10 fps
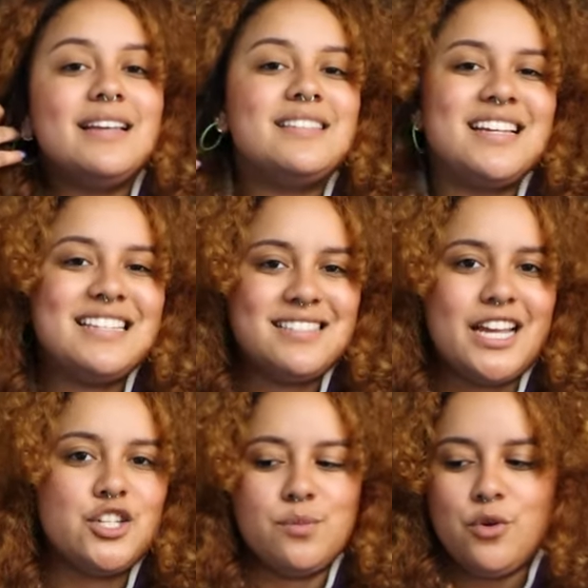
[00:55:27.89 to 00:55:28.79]
is
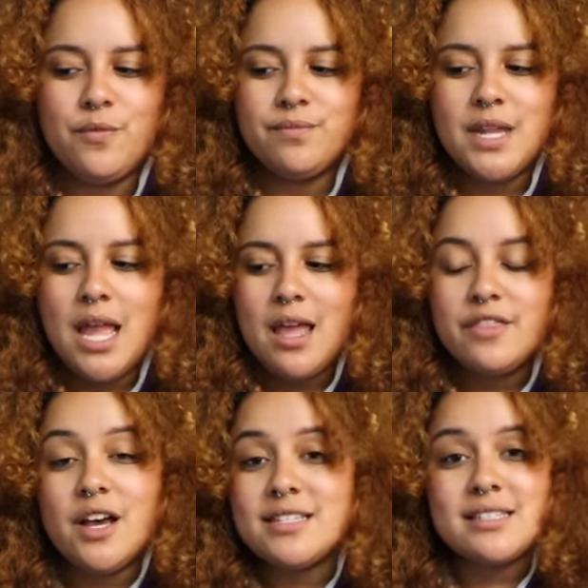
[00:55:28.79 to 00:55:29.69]
insatiable,
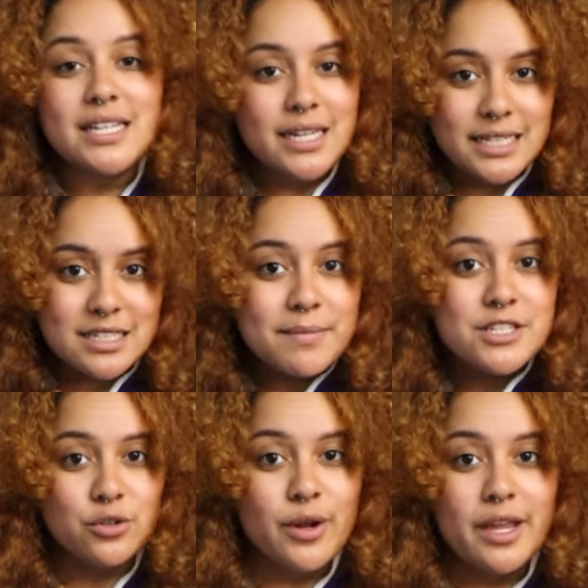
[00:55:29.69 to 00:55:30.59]
thus leading to
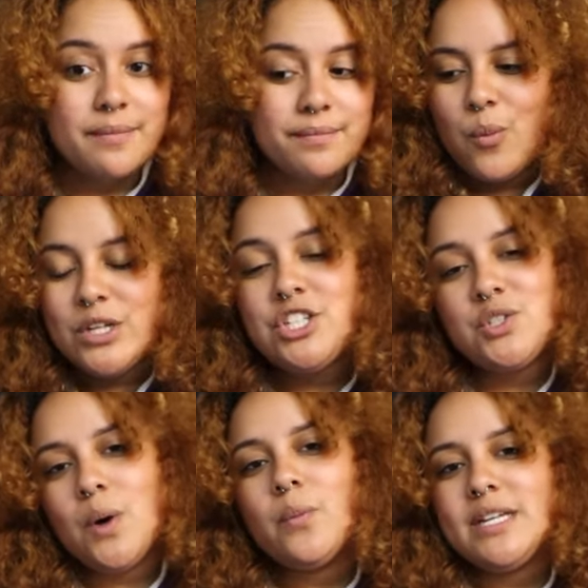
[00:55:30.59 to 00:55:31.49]
misery, which
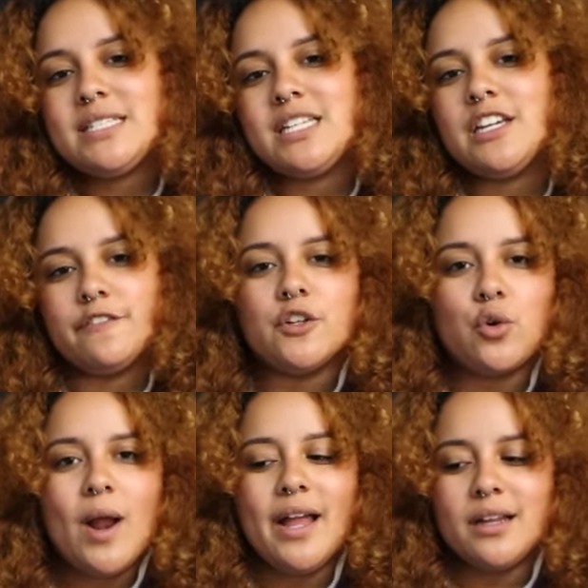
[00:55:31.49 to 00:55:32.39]
is what we see for
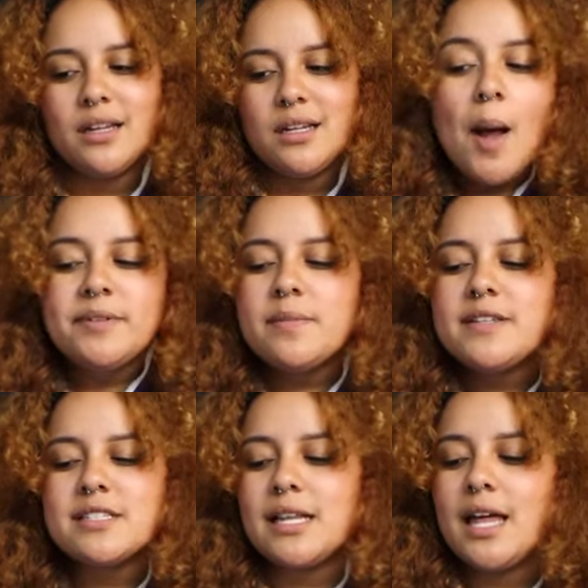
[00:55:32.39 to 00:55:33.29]
Craig.
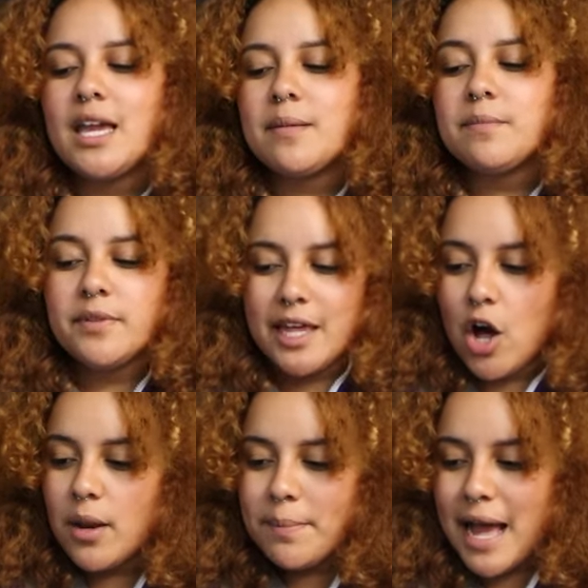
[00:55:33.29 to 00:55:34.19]
Optimists claim that
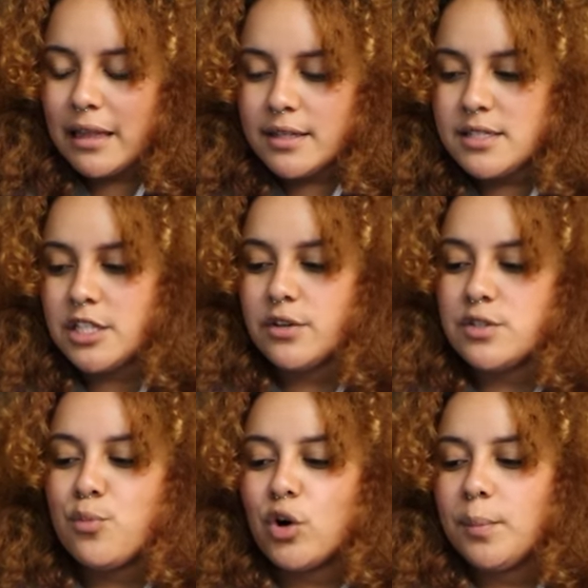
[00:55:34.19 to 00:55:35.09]
on balance there
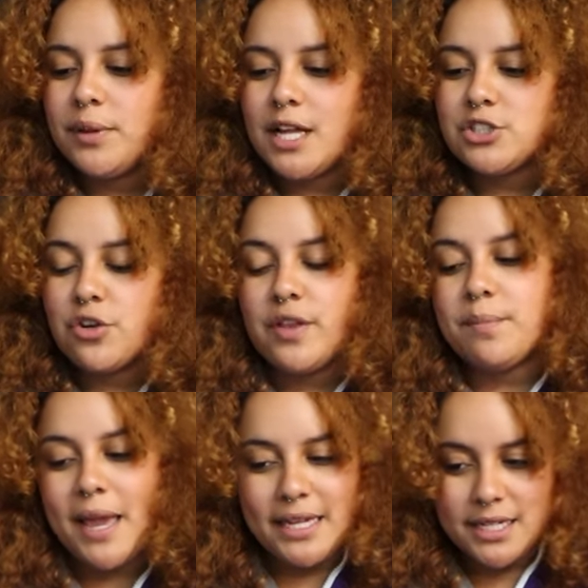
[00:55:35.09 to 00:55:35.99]
is more pleasure than
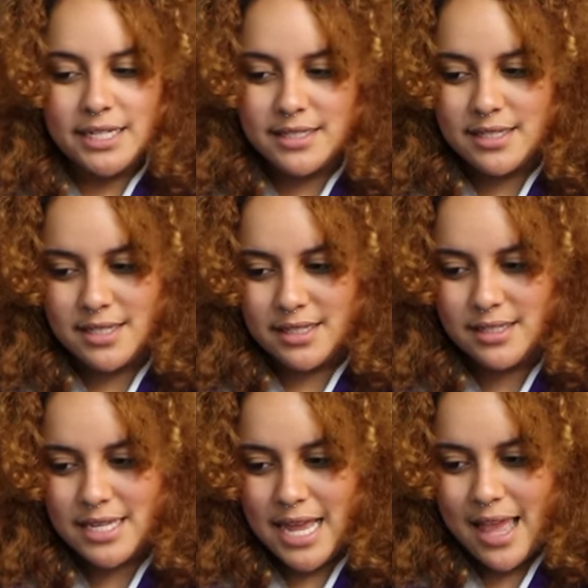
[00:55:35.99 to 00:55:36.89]
pain in
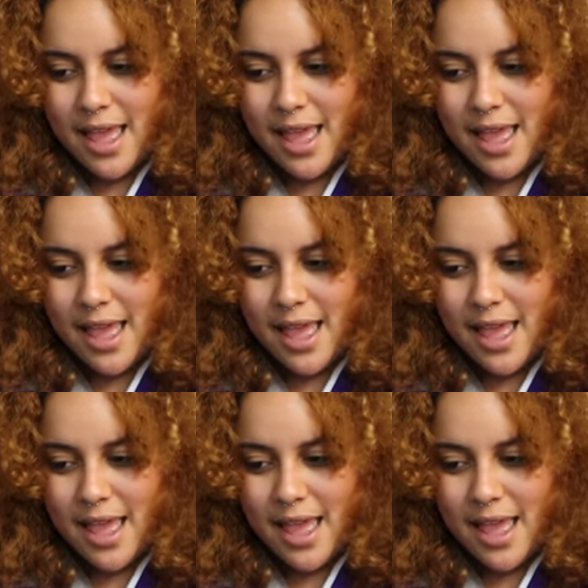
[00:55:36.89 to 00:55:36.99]
existence.